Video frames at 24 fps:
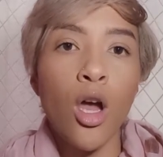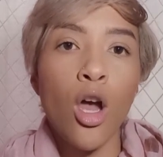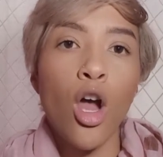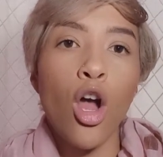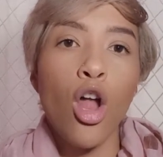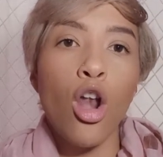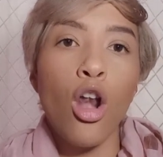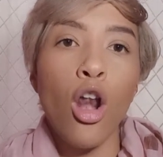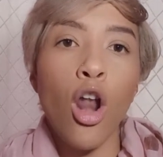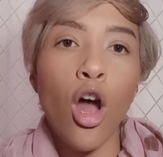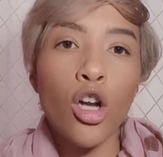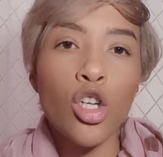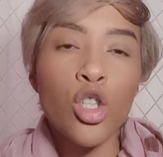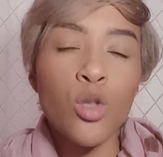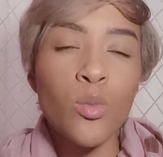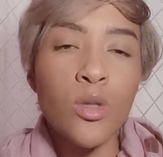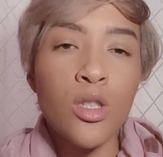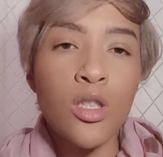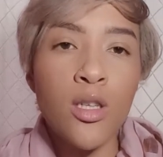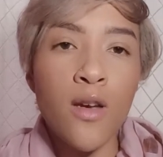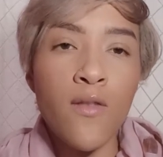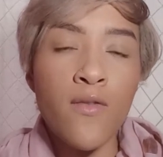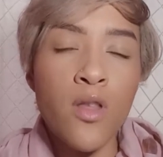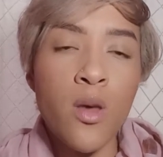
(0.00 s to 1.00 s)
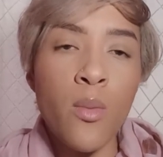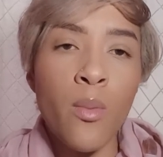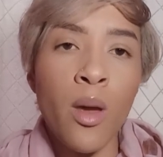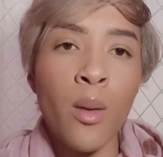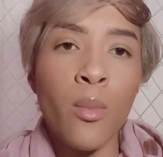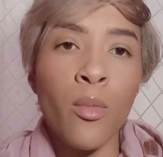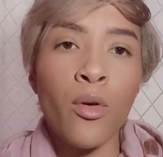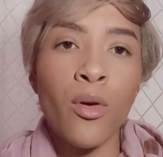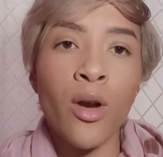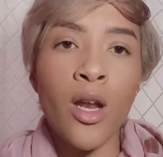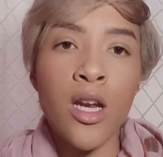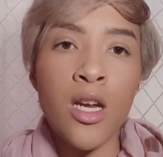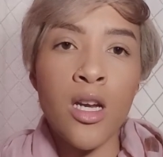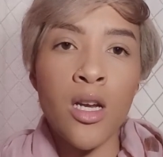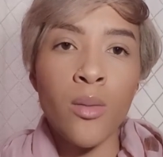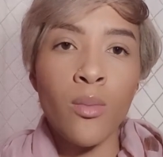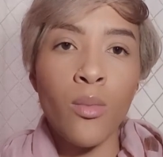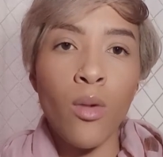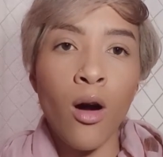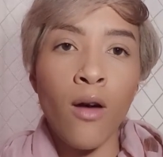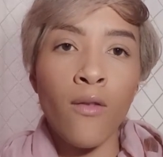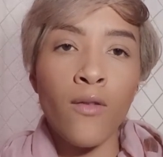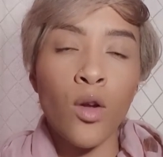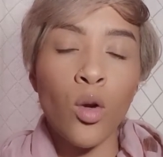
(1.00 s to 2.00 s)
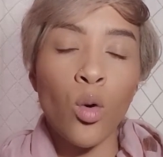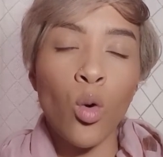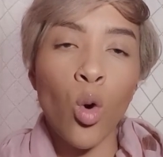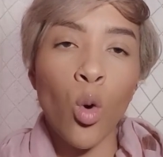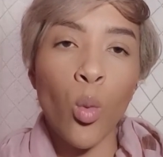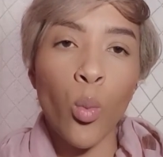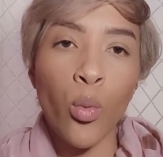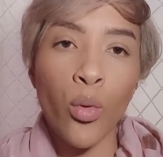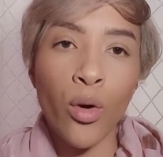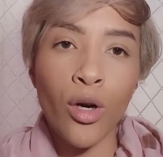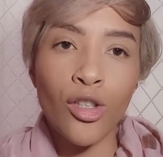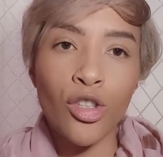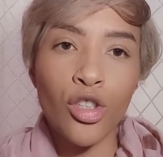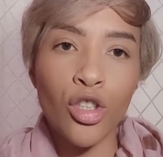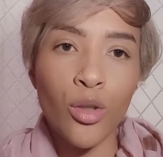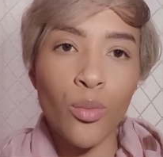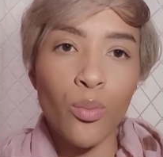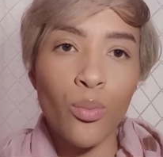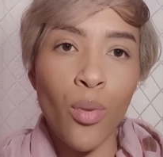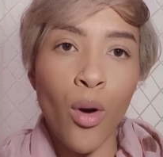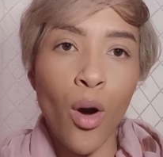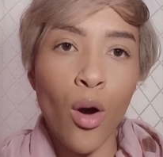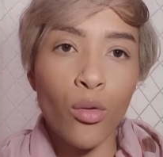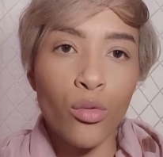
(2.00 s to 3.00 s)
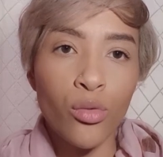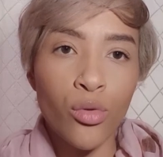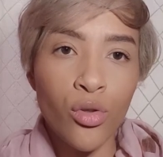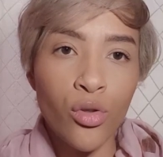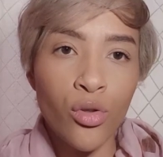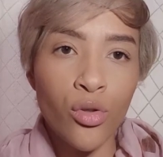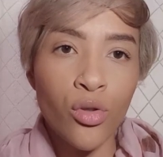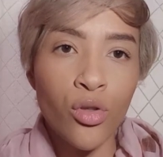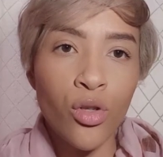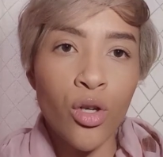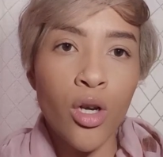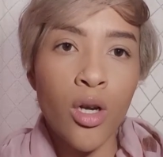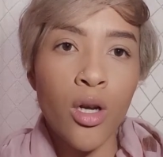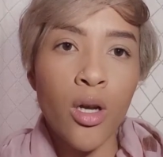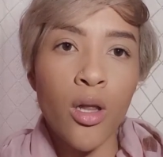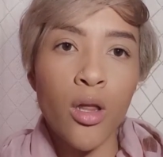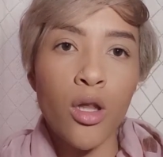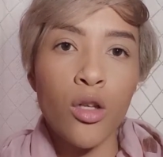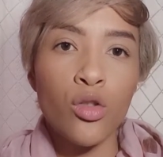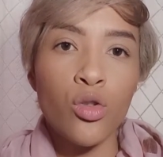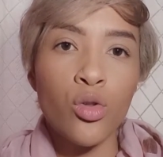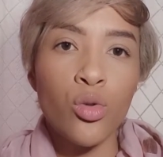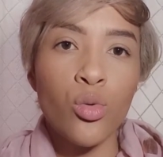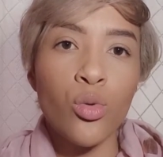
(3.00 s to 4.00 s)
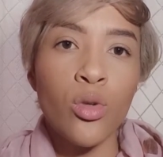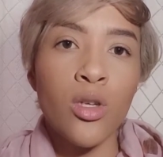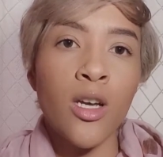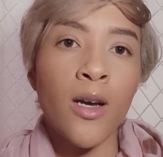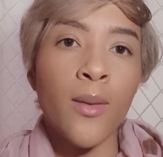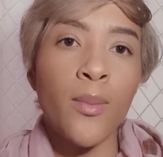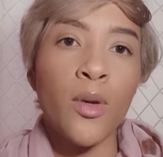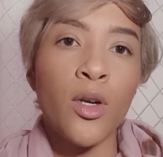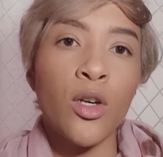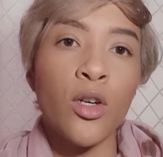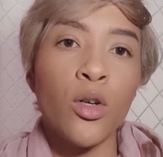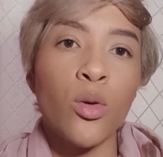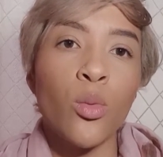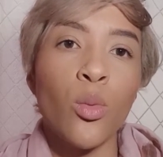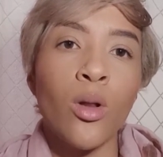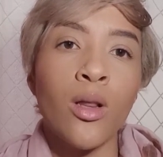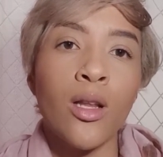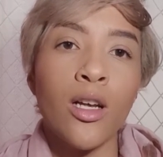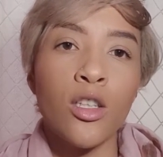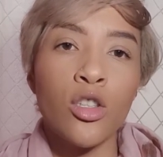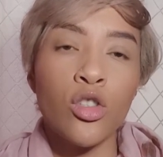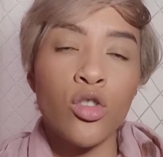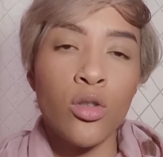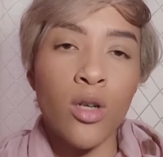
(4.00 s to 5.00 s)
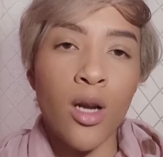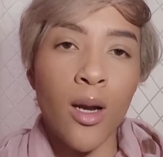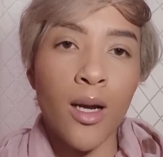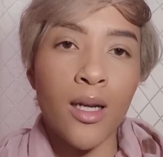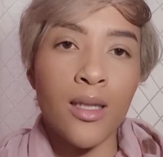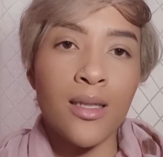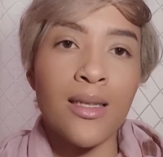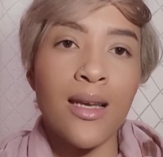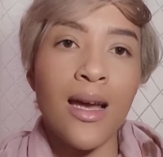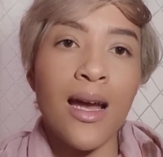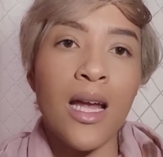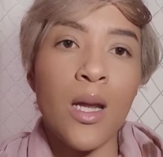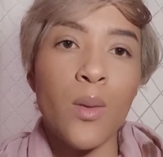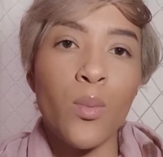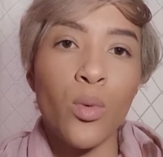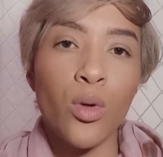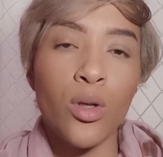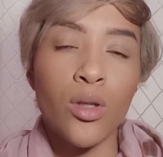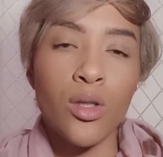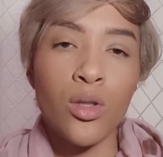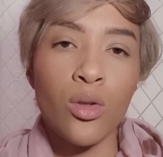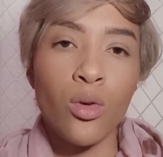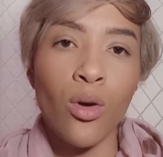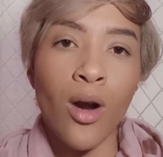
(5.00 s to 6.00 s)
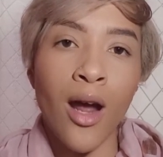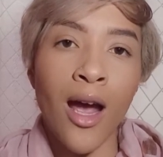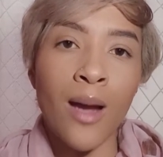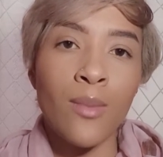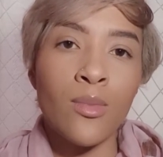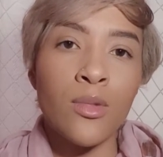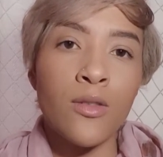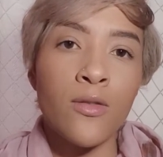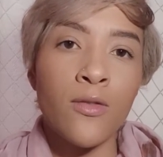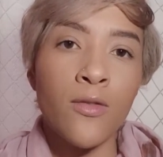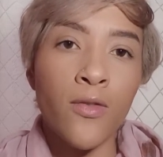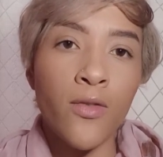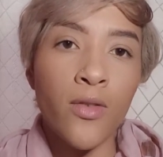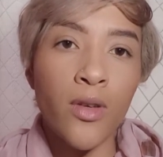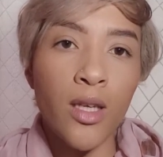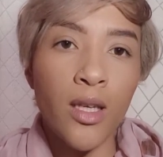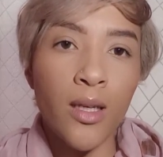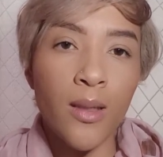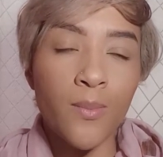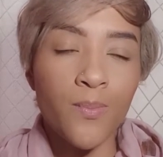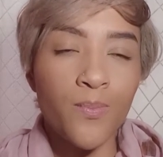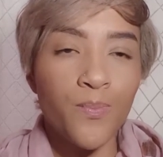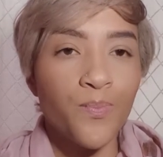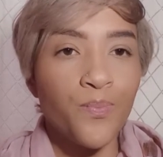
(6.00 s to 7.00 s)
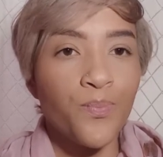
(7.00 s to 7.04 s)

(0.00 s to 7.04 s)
Lodgement of the Memorandum of Incorporation post the 2-year period will attract a prescribed fee.